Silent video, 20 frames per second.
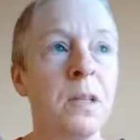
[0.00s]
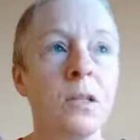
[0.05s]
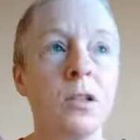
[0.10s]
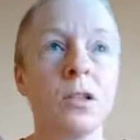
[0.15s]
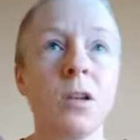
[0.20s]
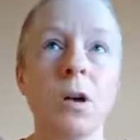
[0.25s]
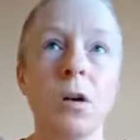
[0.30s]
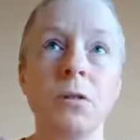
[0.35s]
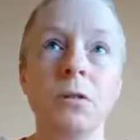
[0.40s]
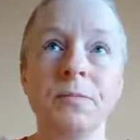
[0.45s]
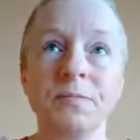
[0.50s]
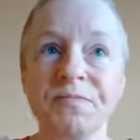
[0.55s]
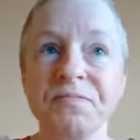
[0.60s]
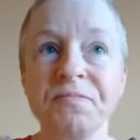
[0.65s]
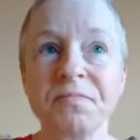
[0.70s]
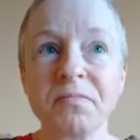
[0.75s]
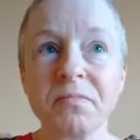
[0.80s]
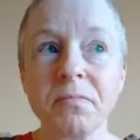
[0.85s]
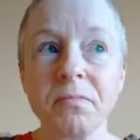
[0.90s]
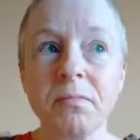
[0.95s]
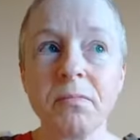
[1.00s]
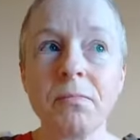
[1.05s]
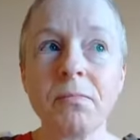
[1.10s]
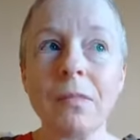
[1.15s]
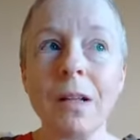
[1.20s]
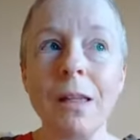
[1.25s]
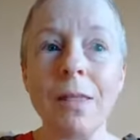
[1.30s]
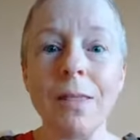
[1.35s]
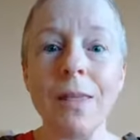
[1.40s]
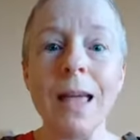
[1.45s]
So
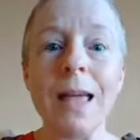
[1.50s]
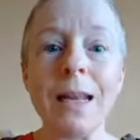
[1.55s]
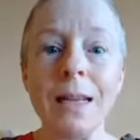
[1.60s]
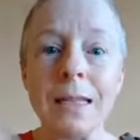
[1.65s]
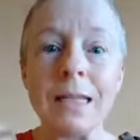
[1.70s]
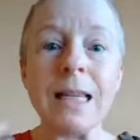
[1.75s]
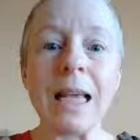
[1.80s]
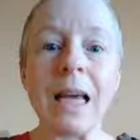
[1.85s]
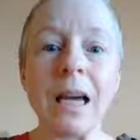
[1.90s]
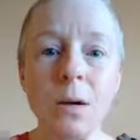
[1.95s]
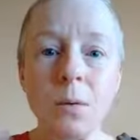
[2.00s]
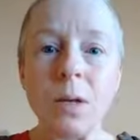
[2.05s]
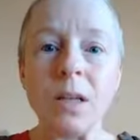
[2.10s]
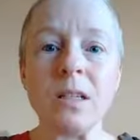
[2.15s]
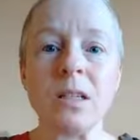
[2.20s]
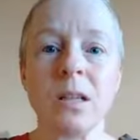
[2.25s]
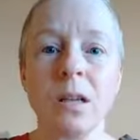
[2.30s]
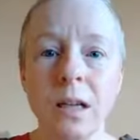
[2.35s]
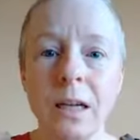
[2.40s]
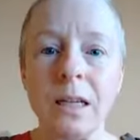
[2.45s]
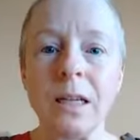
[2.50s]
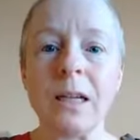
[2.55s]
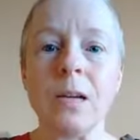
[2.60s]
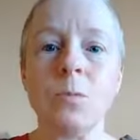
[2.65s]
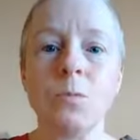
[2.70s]
that is how anxiety